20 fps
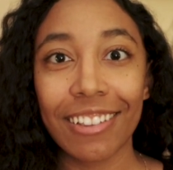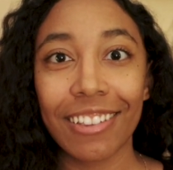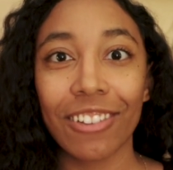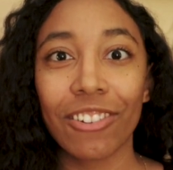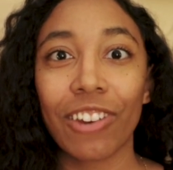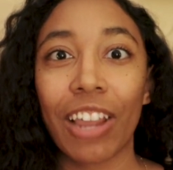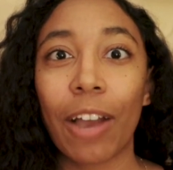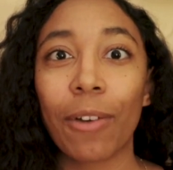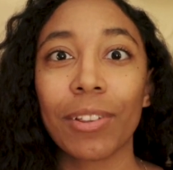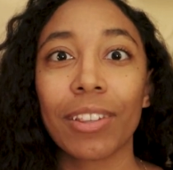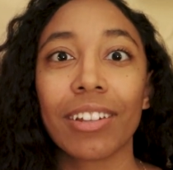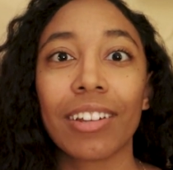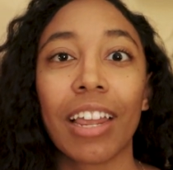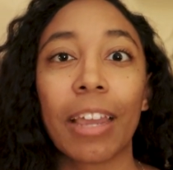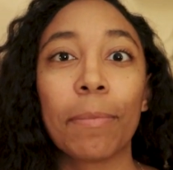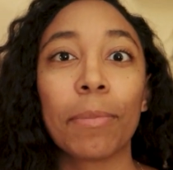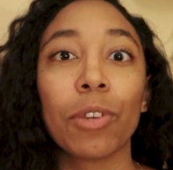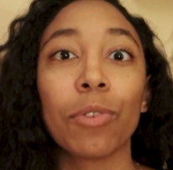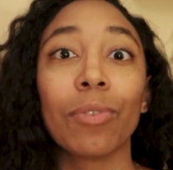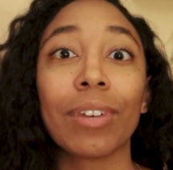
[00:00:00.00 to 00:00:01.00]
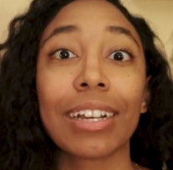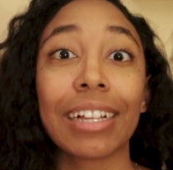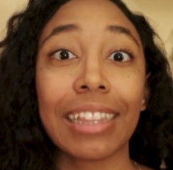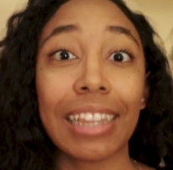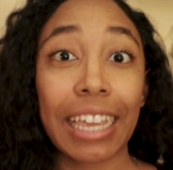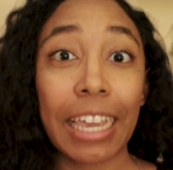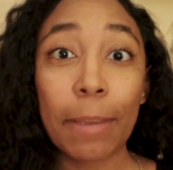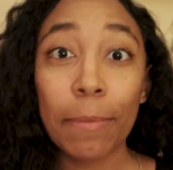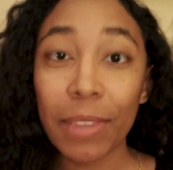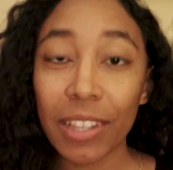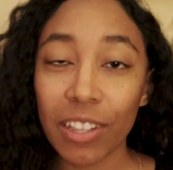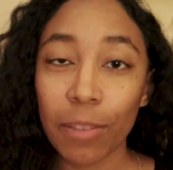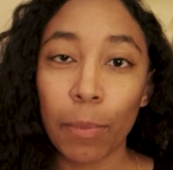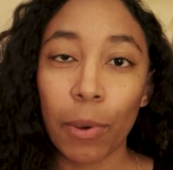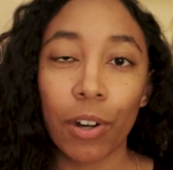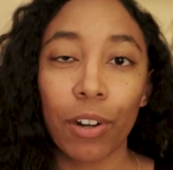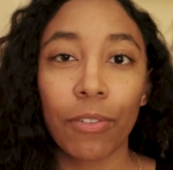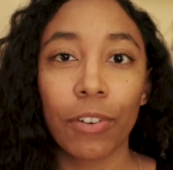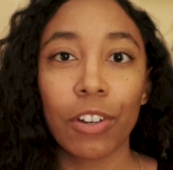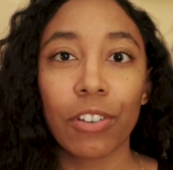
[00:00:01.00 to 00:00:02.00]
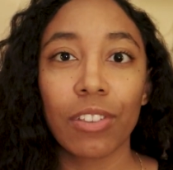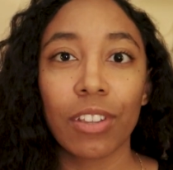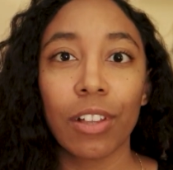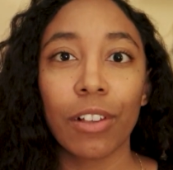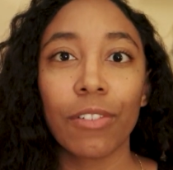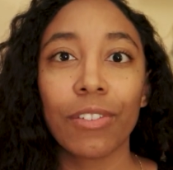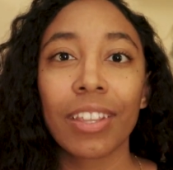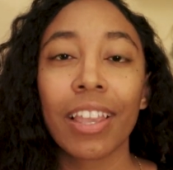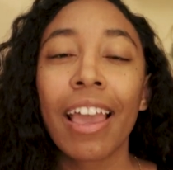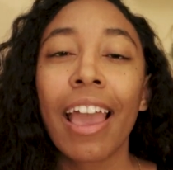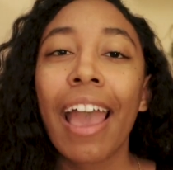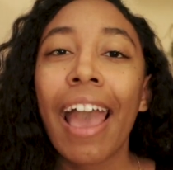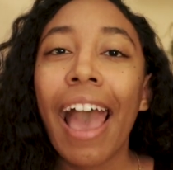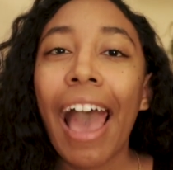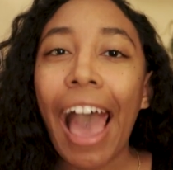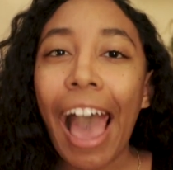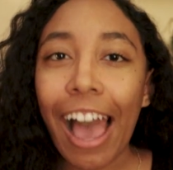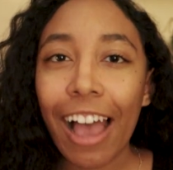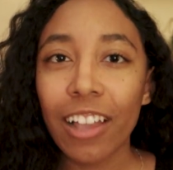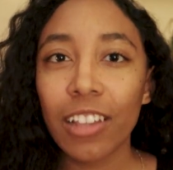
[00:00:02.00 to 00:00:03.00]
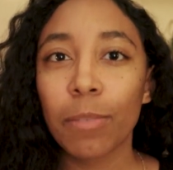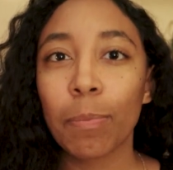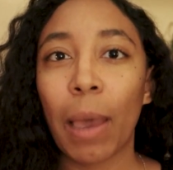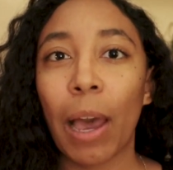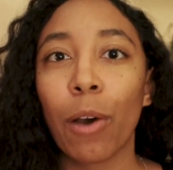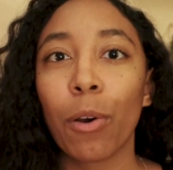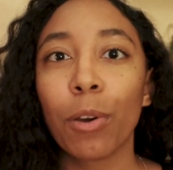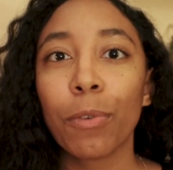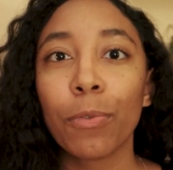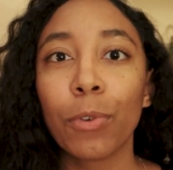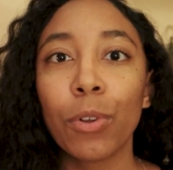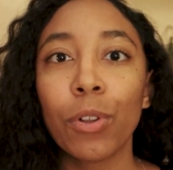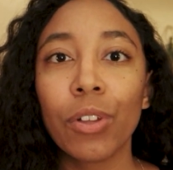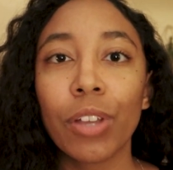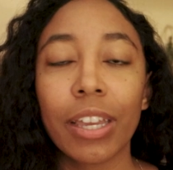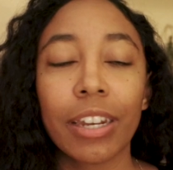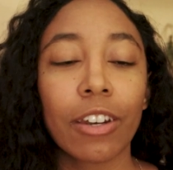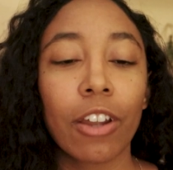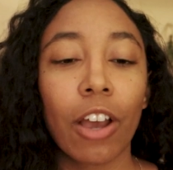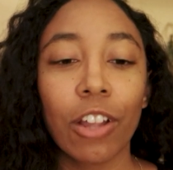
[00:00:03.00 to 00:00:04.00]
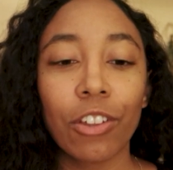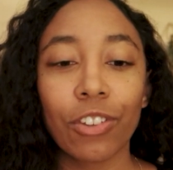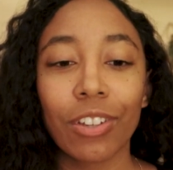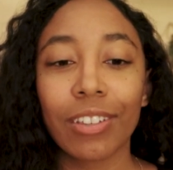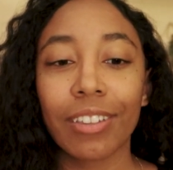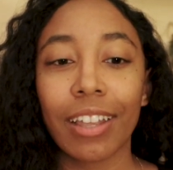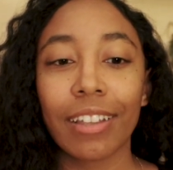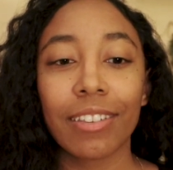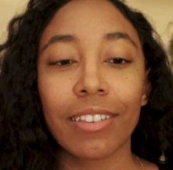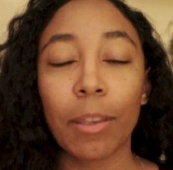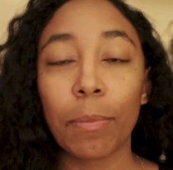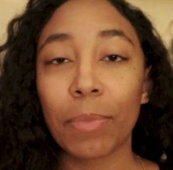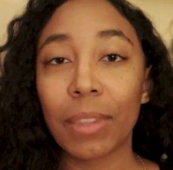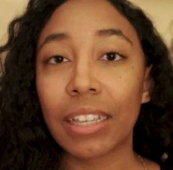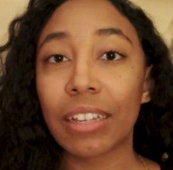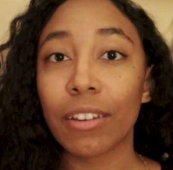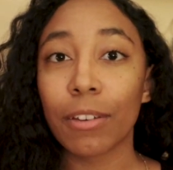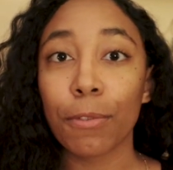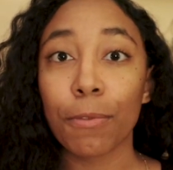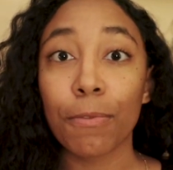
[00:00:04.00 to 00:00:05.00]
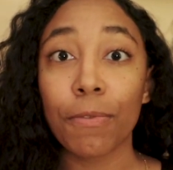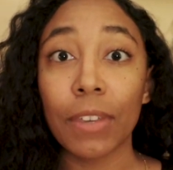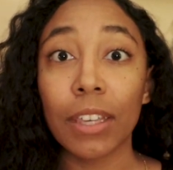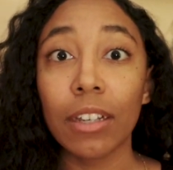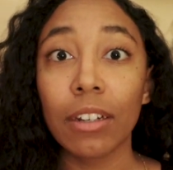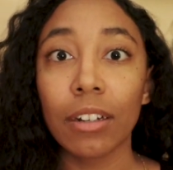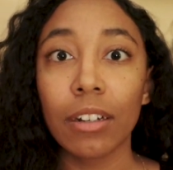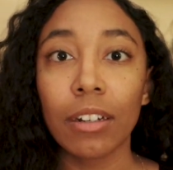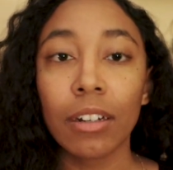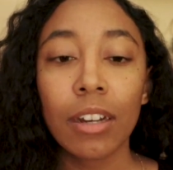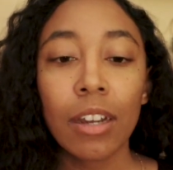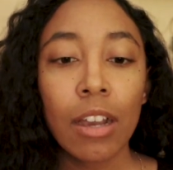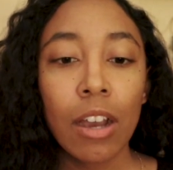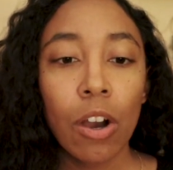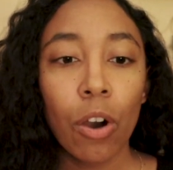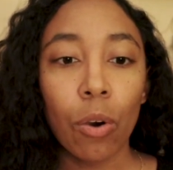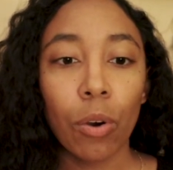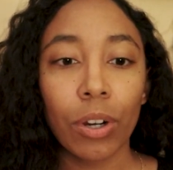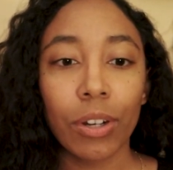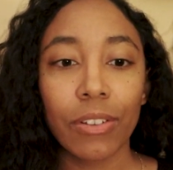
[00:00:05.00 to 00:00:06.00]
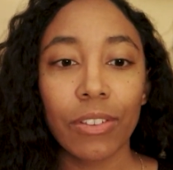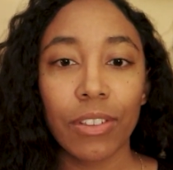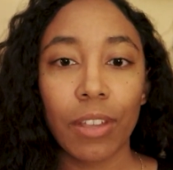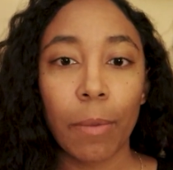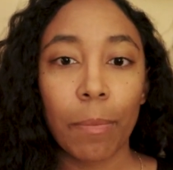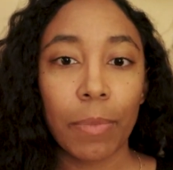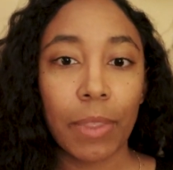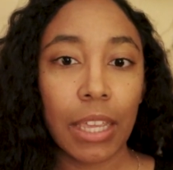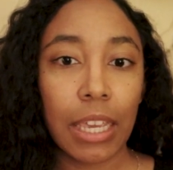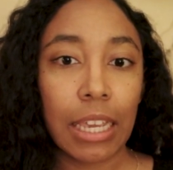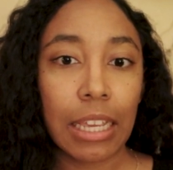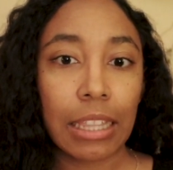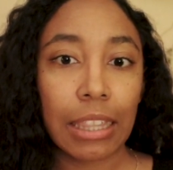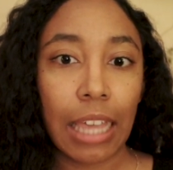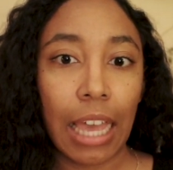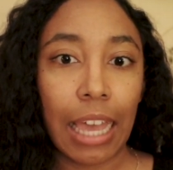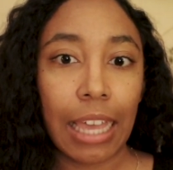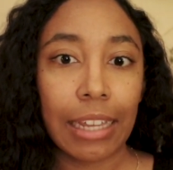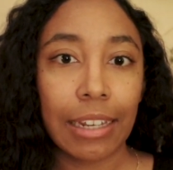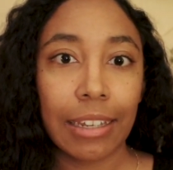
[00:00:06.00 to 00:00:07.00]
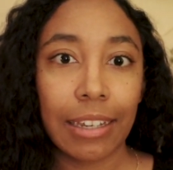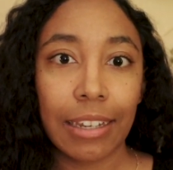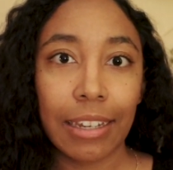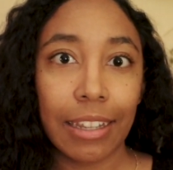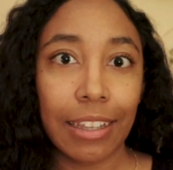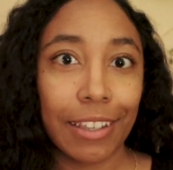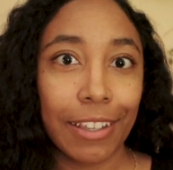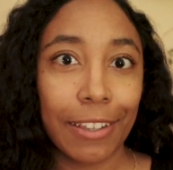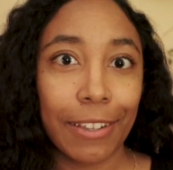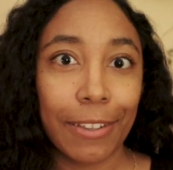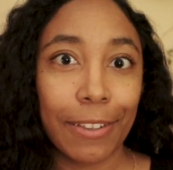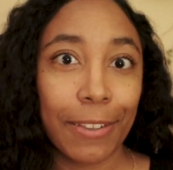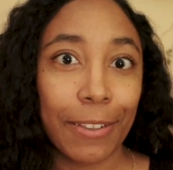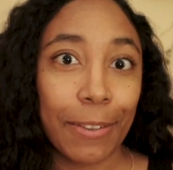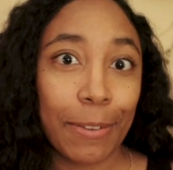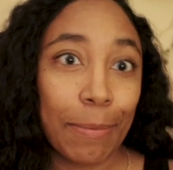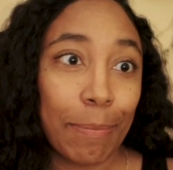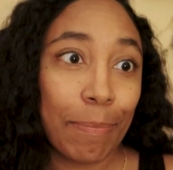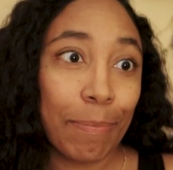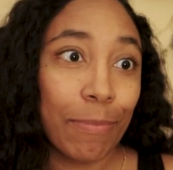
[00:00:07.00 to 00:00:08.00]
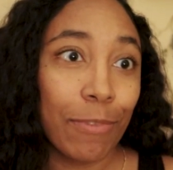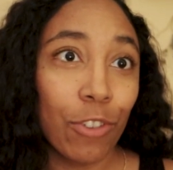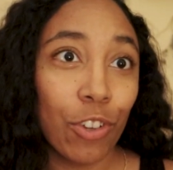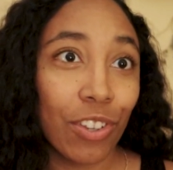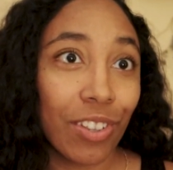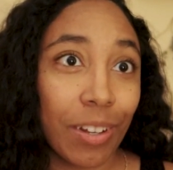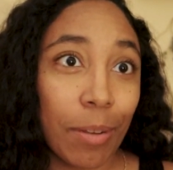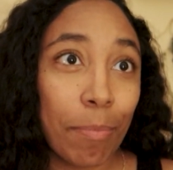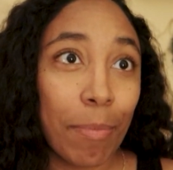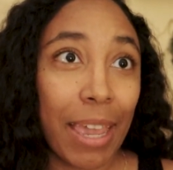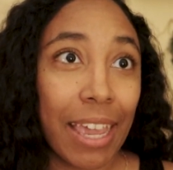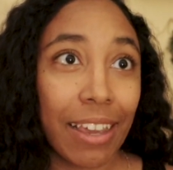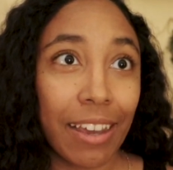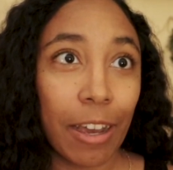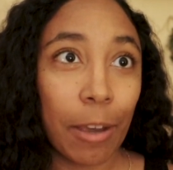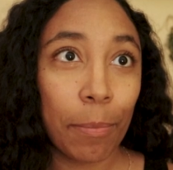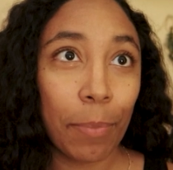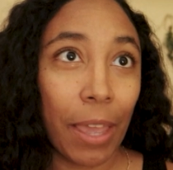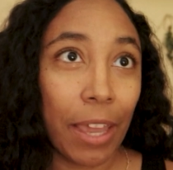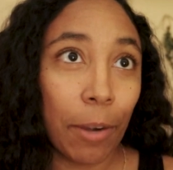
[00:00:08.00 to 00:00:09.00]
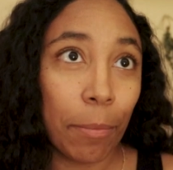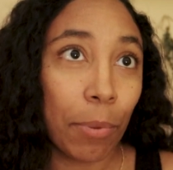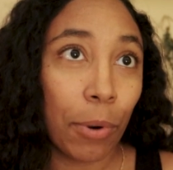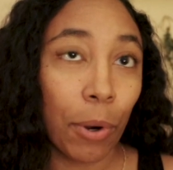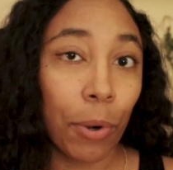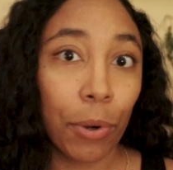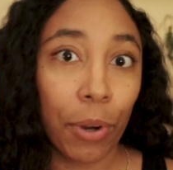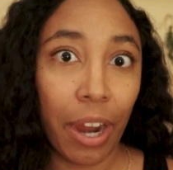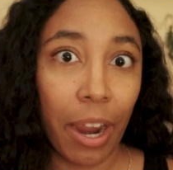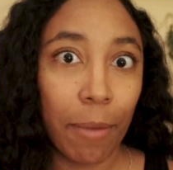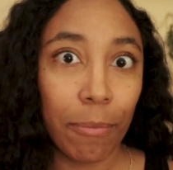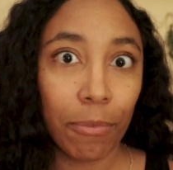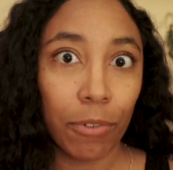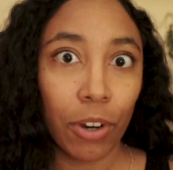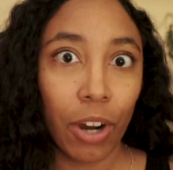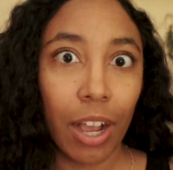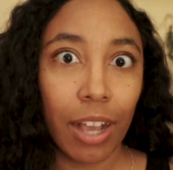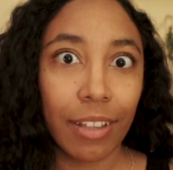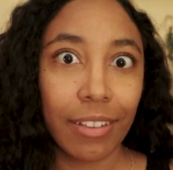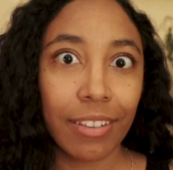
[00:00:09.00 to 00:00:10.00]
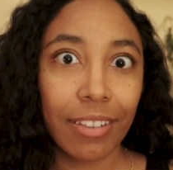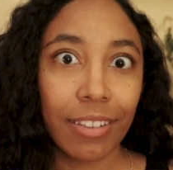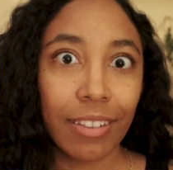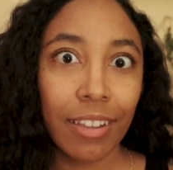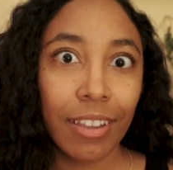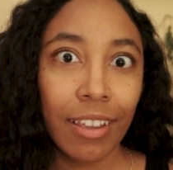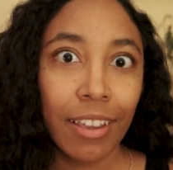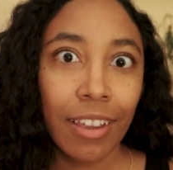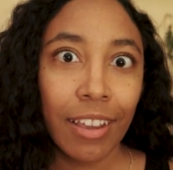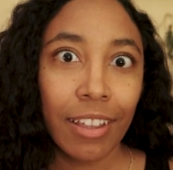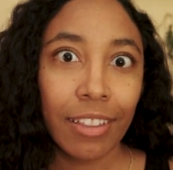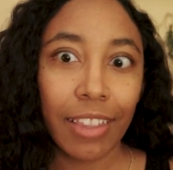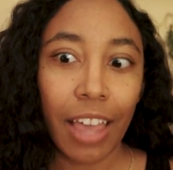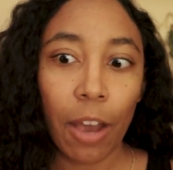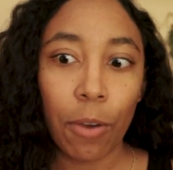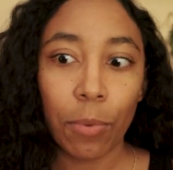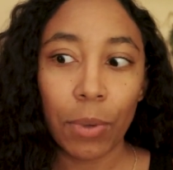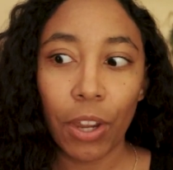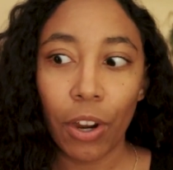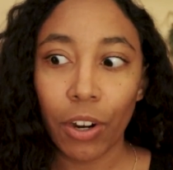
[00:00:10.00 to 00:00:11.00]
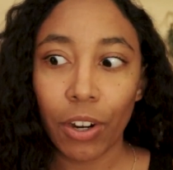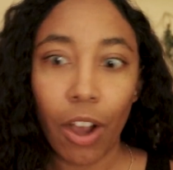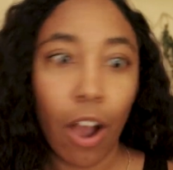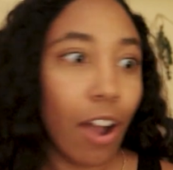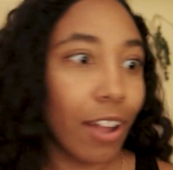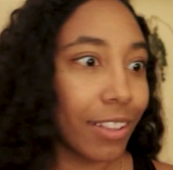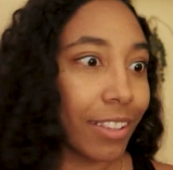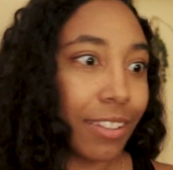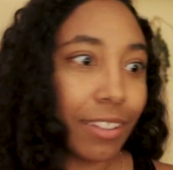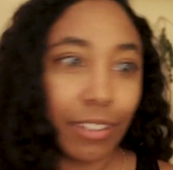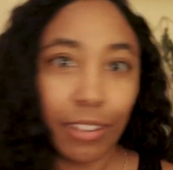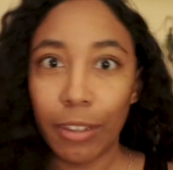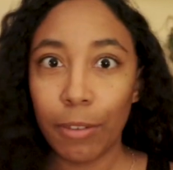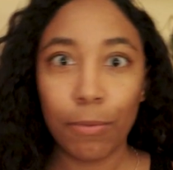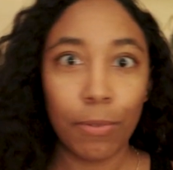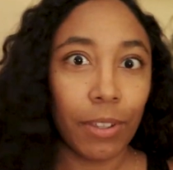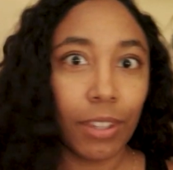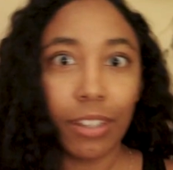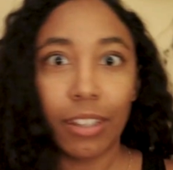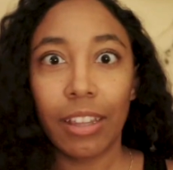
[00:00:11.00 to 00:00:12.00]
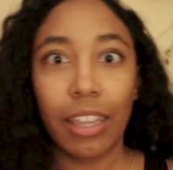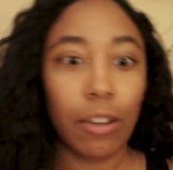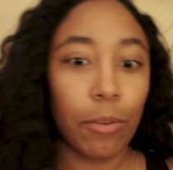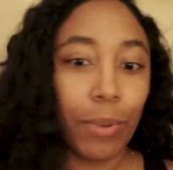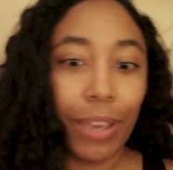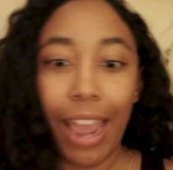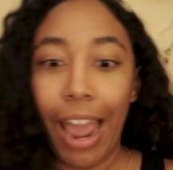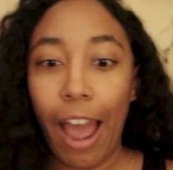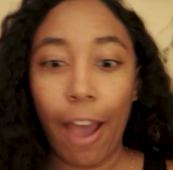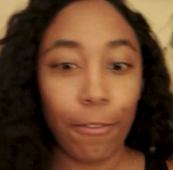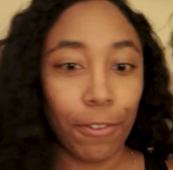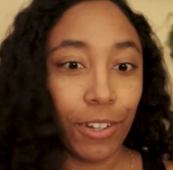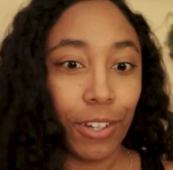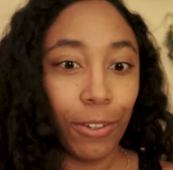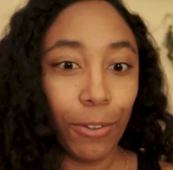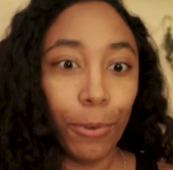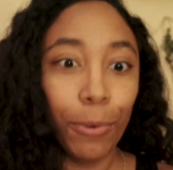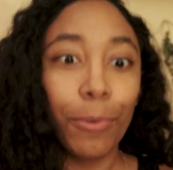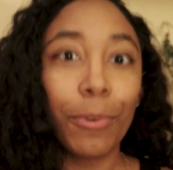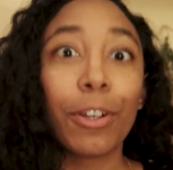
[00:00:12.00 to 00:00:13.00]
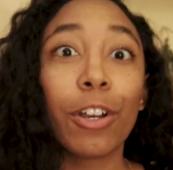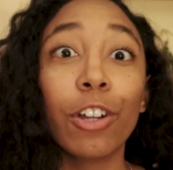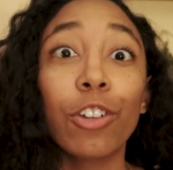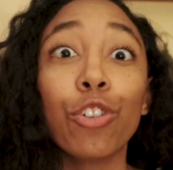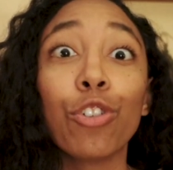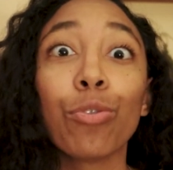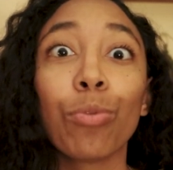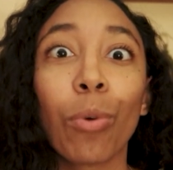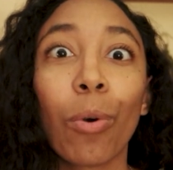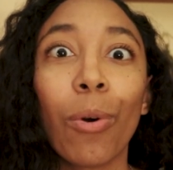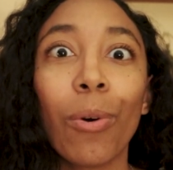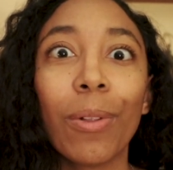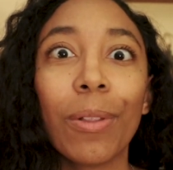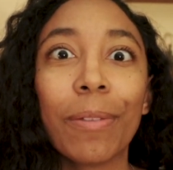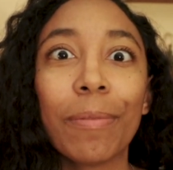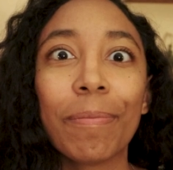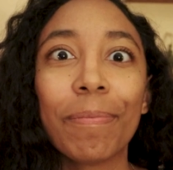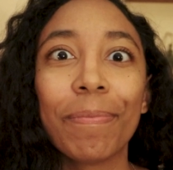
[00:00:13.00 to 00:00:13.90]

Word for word: So now it's time to reclaim this part of ourselves as powerful and not just as something to fear or something that is just a makeup and a program for us that we are constantly feeling like we have to control.